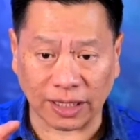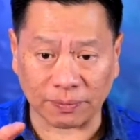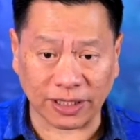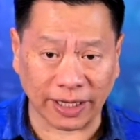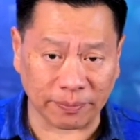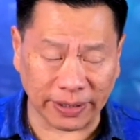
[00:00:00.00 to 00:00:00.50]

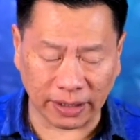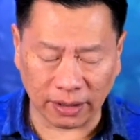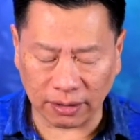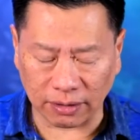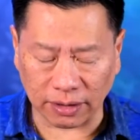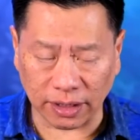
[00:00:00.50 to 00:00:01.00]
Stop
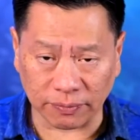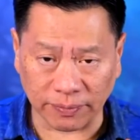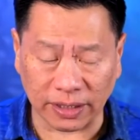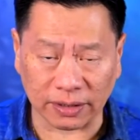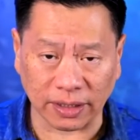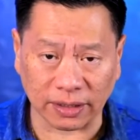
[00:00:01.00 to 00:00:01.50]
typing. You
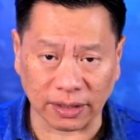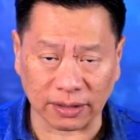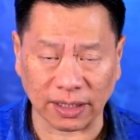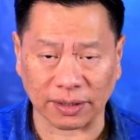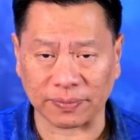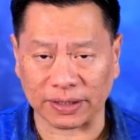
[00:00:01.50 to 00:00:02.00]
can't
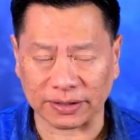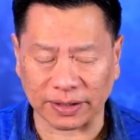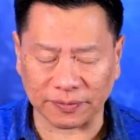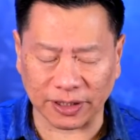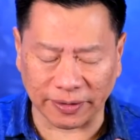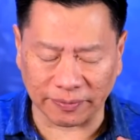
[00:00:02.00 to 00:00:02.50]
meditate and type at
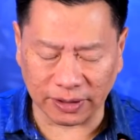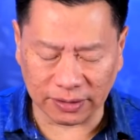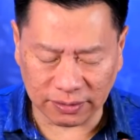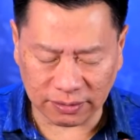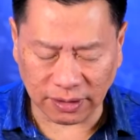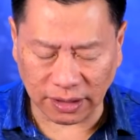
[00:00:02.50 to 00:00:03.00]
the same
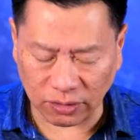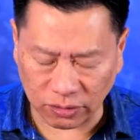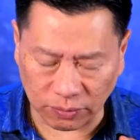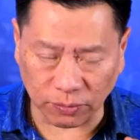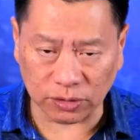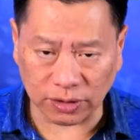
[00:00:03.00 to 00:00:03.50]
time. I
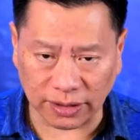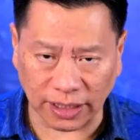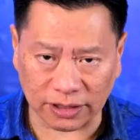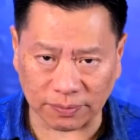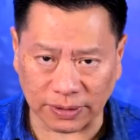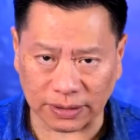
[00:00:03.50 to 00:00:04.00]
know you
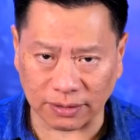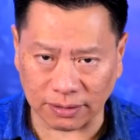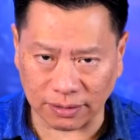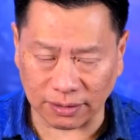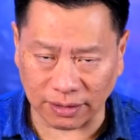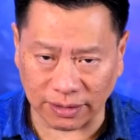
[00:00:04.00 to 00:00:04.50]
multitask, but
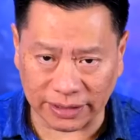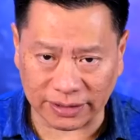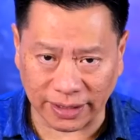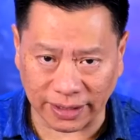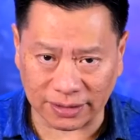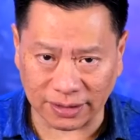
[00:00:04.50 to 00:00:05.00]
in
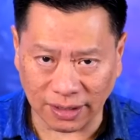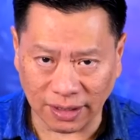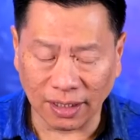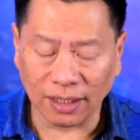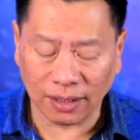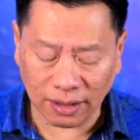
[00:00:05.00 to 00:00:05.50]
this case,
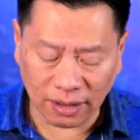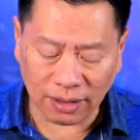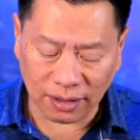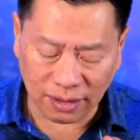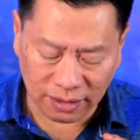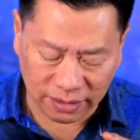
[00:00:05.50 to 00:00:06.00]

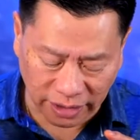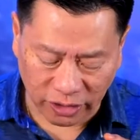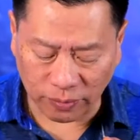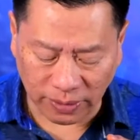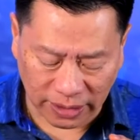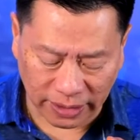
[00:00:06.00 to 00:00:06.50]

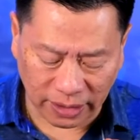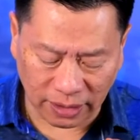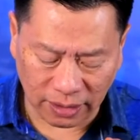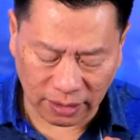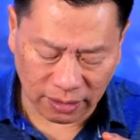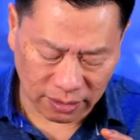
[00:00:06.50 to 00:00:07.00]
tell your
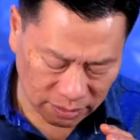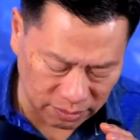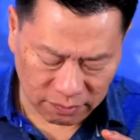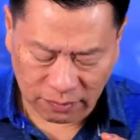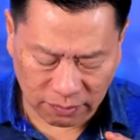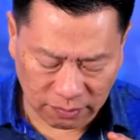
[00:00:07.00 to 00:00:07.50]
body,
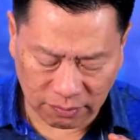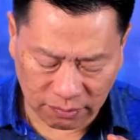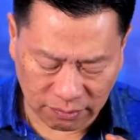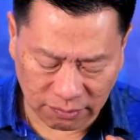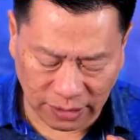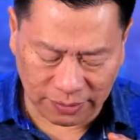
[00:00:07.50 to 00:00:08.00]

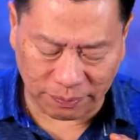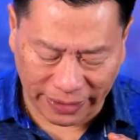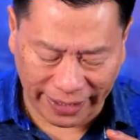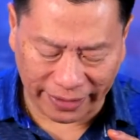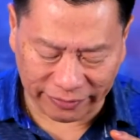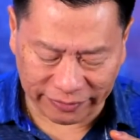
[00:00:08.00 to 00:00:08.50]

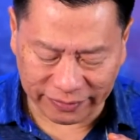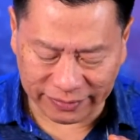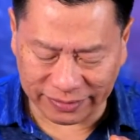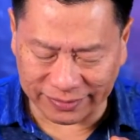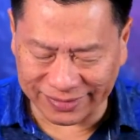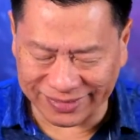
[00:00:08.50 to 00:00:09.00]

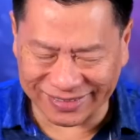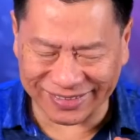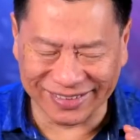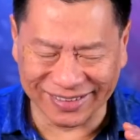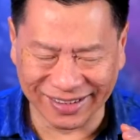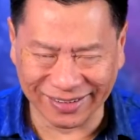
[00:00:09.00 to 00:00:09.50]
behave.
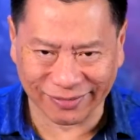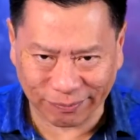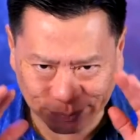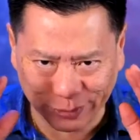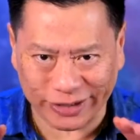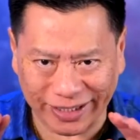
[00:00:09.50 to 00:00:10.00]

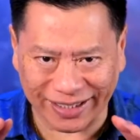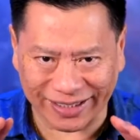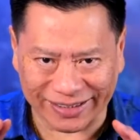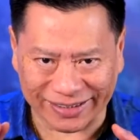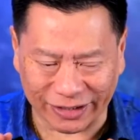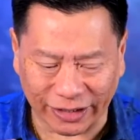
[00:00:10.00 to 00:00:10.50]
Put your
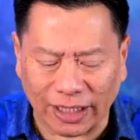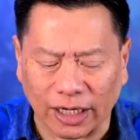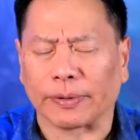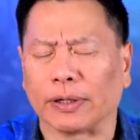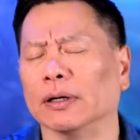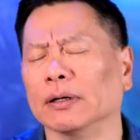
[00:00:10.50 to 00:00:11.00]
hand like this. You
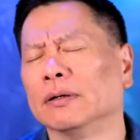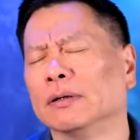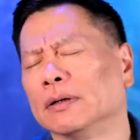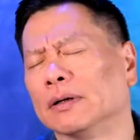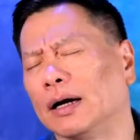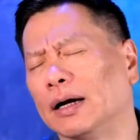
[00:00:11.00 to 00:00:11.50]
cannot be
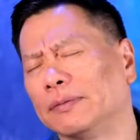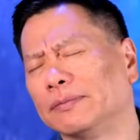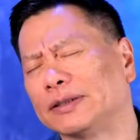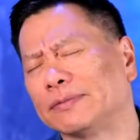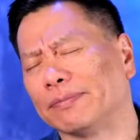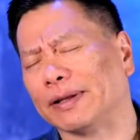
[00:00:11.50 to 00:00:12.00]
going,
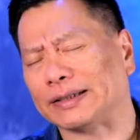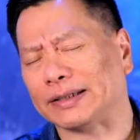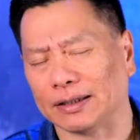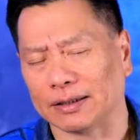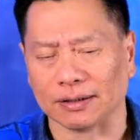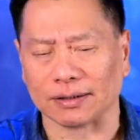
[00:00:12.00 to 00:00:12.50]
I'm
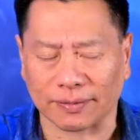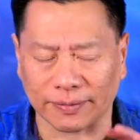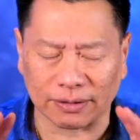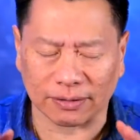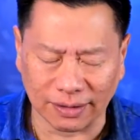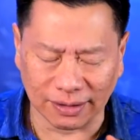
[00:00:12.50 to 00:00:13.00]
blessing the
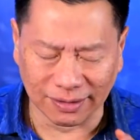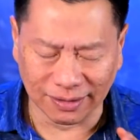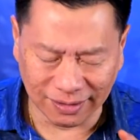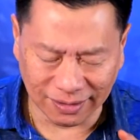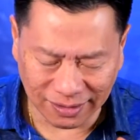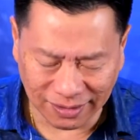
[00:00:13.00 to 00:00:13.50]
earth. Come on.